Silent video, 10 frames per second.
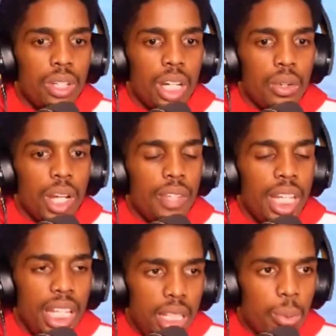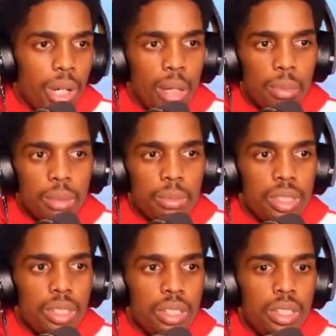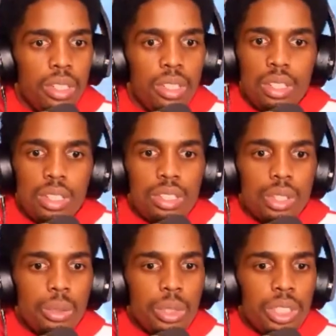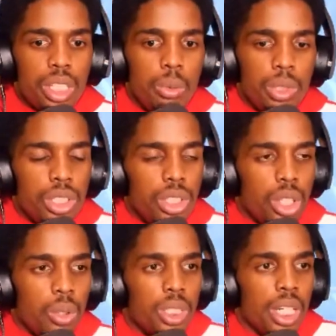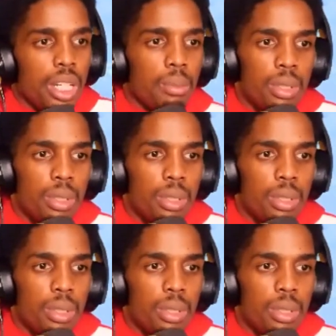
have any problems. So it was just it was just go time.